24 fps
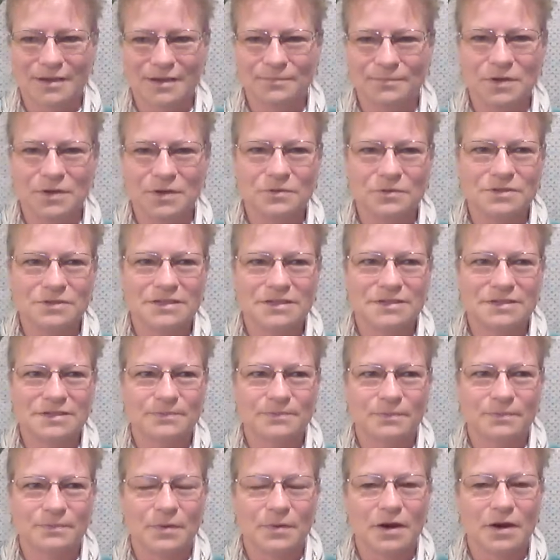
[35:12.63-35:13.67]

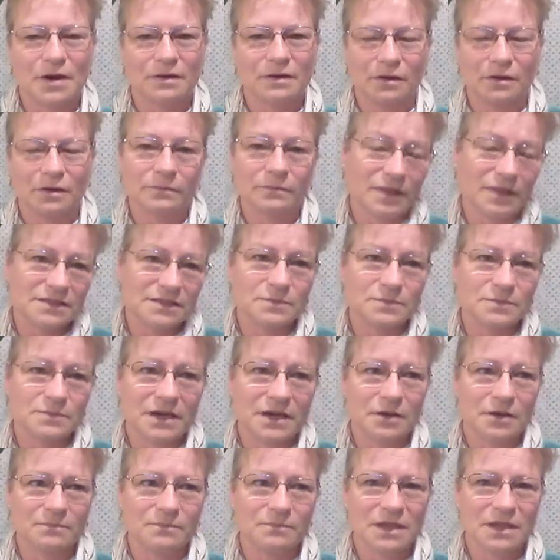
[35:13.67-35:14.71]
hypnosis part, or that's what
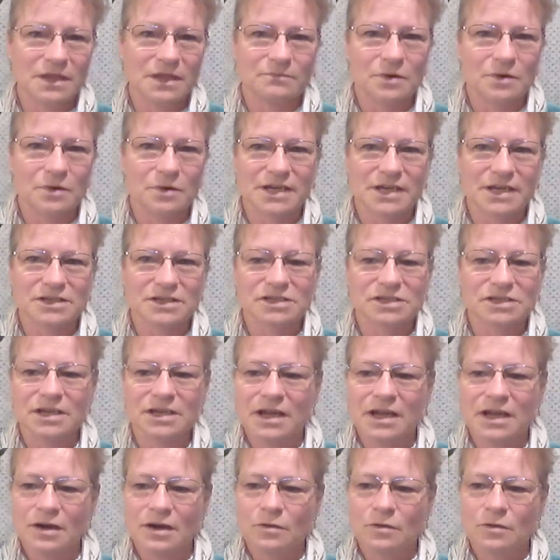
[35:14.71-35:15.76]
helped me the most
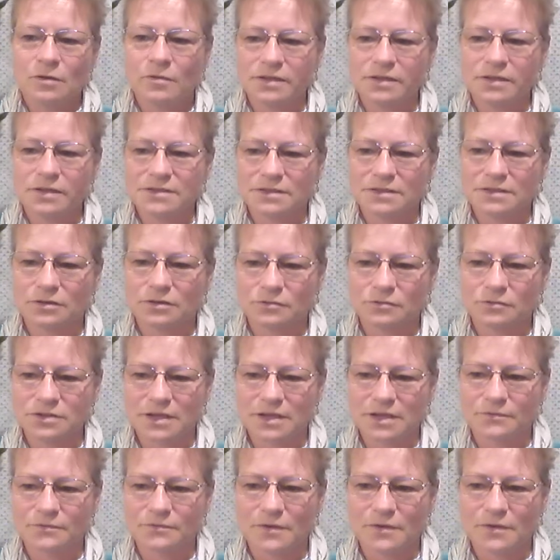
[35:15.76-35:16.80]
actually was through
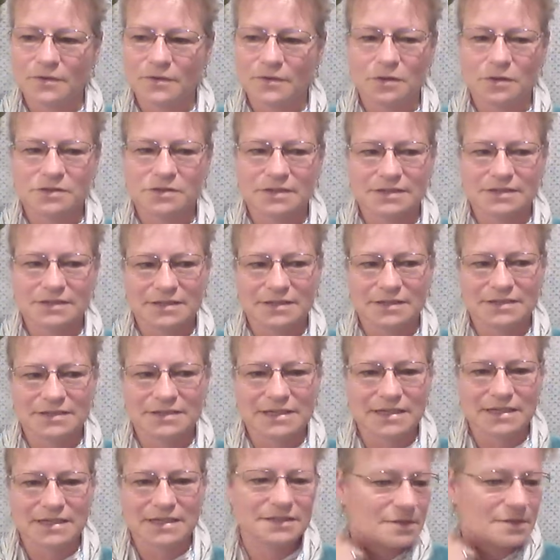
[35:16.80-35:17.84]
self hypnosis and
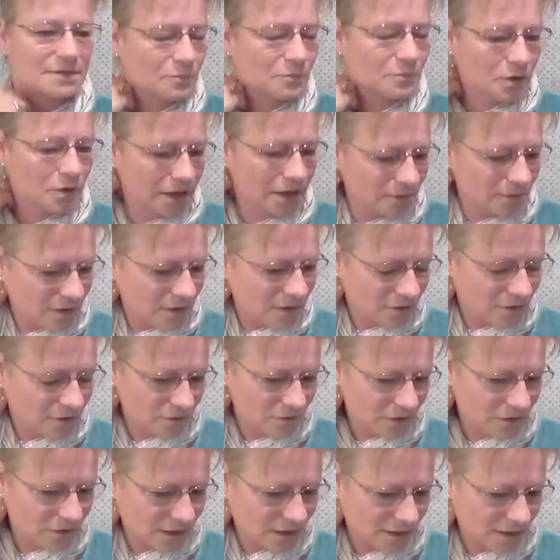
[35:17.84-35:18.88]
seeing someone
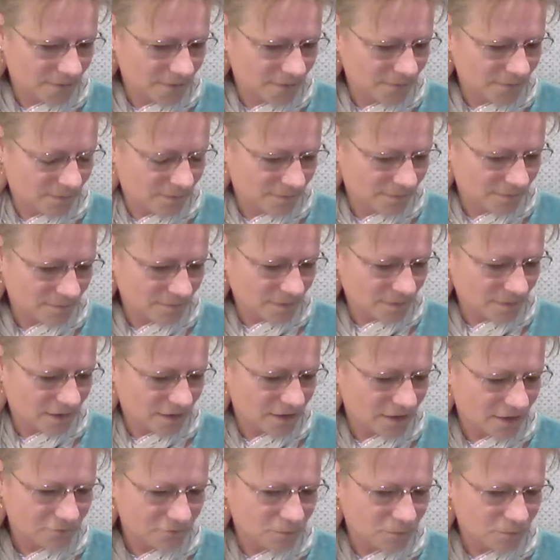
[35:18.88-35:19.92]
um,
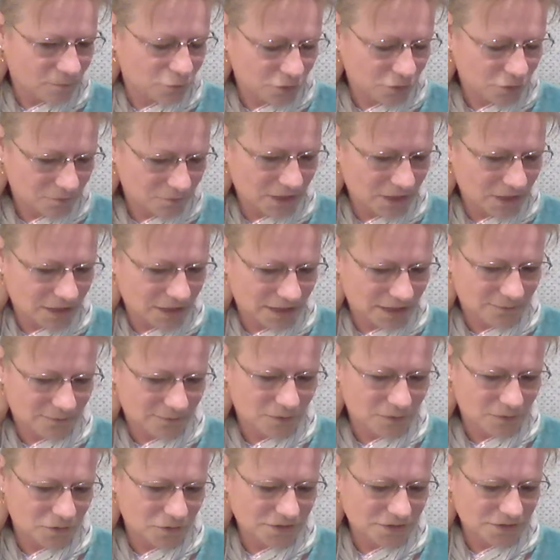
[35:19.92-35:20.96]
that would put me in
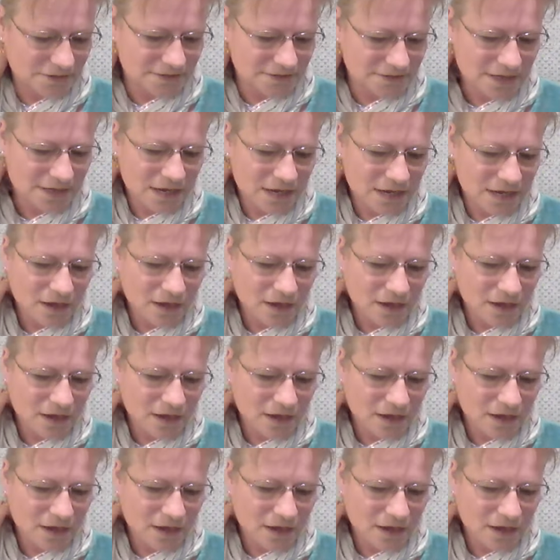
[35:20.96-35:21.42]
hypnosis